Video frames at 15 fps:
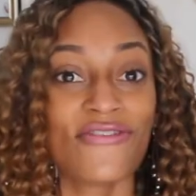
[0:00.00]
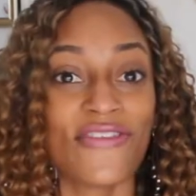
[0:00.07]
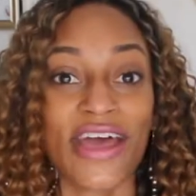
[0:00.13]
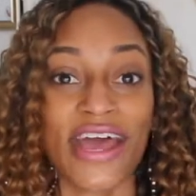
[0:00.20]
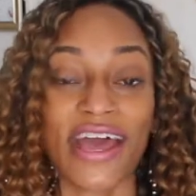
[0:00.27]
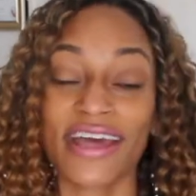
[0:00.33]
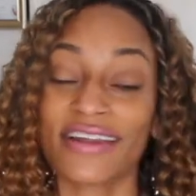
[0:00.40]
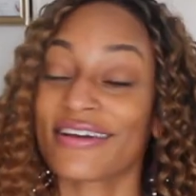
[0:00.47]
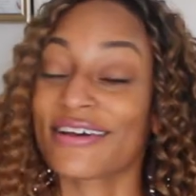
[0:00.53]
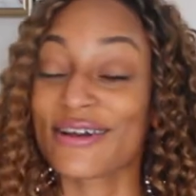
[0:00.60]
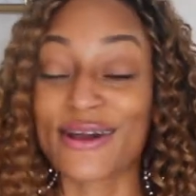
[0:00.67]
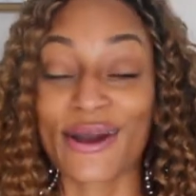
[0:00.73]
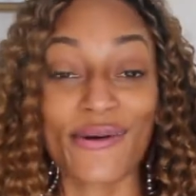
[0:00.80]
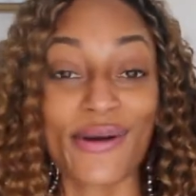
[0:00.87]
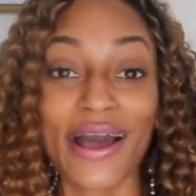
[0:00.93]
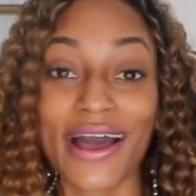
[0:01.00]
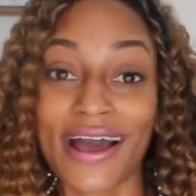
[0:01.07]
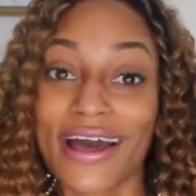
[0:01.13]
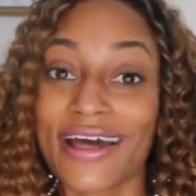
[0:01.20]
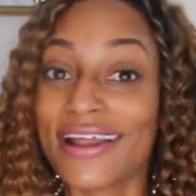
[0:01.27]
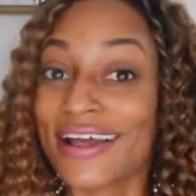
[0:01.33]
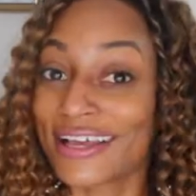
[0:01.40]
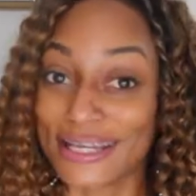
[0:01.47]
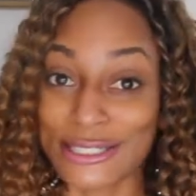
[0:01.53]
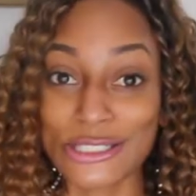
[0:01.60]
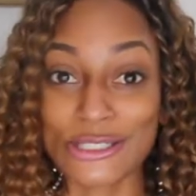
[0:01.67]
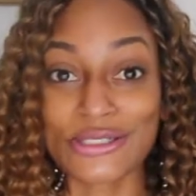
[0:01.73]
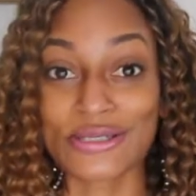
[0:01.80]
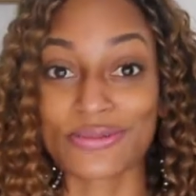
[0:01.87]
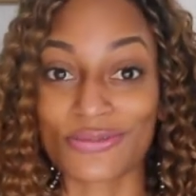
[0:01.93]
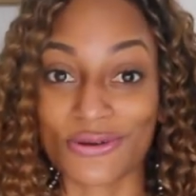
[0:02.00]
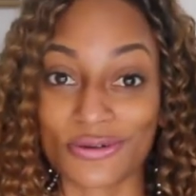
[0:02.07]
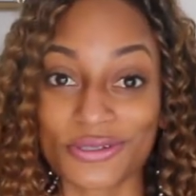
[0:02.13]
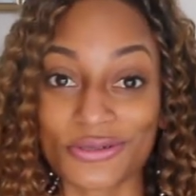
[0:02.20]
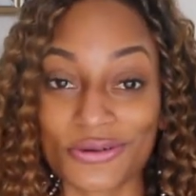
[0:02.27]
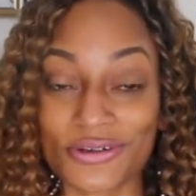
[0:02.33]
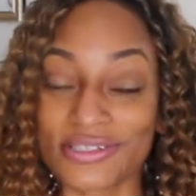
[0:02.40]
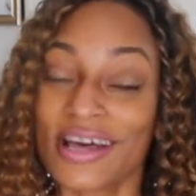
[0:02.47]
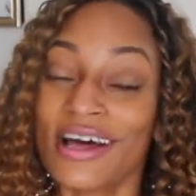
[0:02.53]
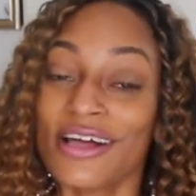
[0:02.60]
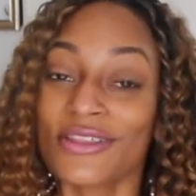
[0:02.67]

then go ahead and get you some Pro Tools.